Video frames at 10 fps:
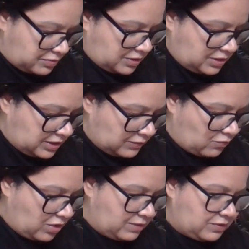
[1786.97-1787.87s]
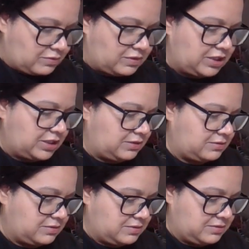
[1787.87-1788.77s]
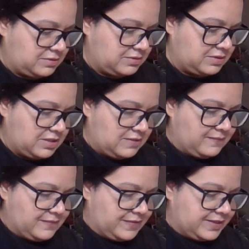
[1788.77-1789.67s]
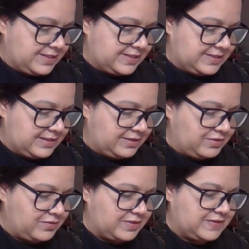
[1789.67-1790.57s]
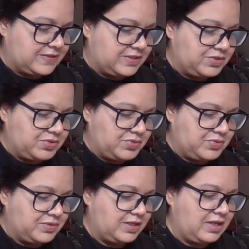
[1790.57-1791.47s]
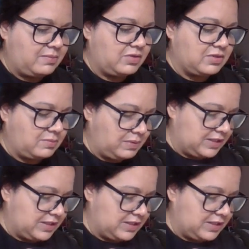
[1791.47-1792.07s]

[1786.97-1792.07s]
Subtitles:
Pretty and white with green. This is the little ones too, and I'm gonna